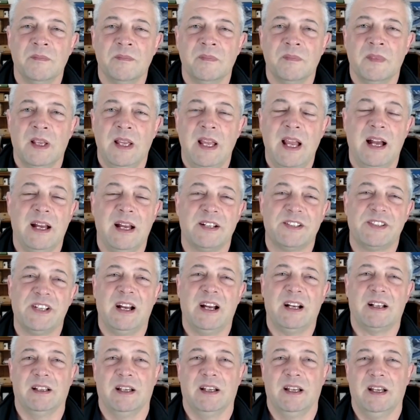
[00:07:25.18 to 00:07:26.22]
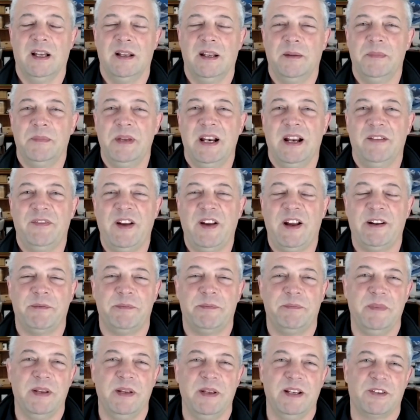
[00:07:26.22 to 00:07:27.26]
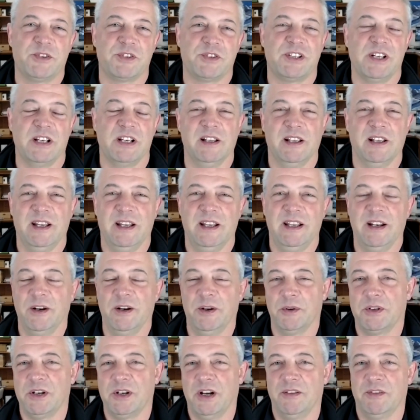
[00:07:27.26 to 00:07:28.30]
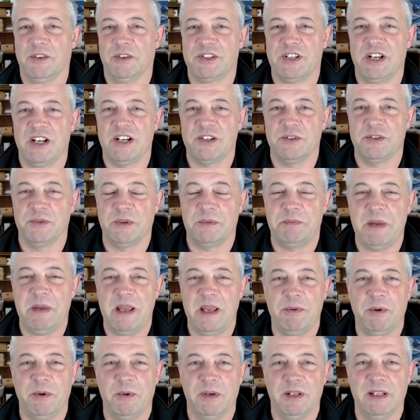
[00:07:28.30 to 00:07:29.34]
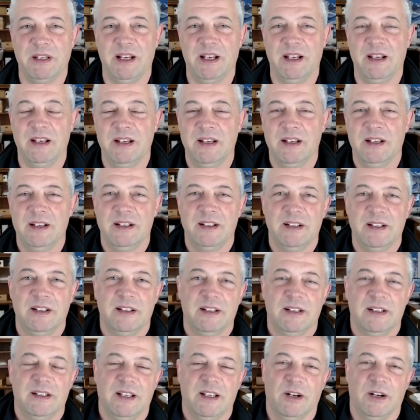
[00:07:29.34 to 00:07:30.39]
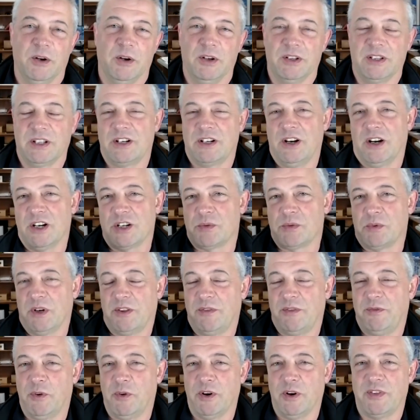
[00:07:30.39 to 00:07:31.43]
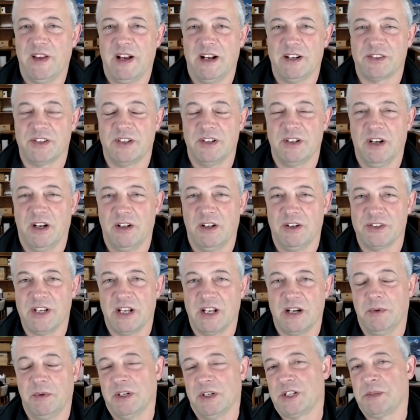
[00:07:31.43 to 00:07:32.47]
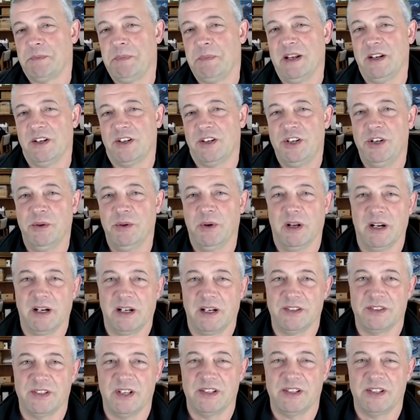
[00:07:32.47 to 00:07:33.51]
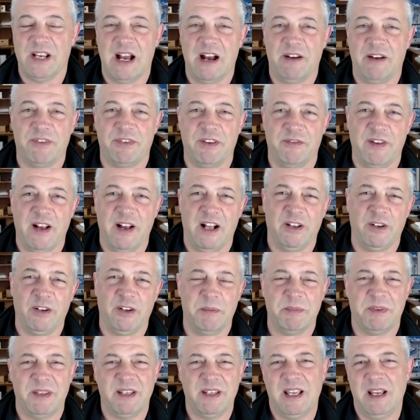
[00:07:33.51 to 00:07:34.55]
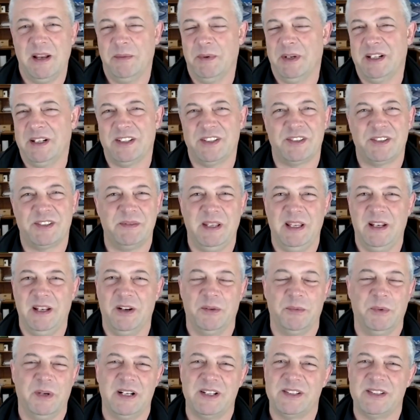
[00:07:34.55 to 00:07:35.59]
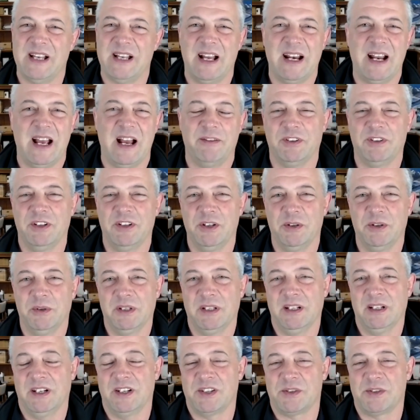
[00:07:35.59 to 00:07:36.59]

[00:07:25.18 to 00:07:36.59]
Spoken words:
Yeah, exactly. I mean, I've had, interestingly, conversations with people where they, the car's worth $4,000. I don't want to spend $2,000 on it because that's half the value. I'm thinking, what does that have to do with it?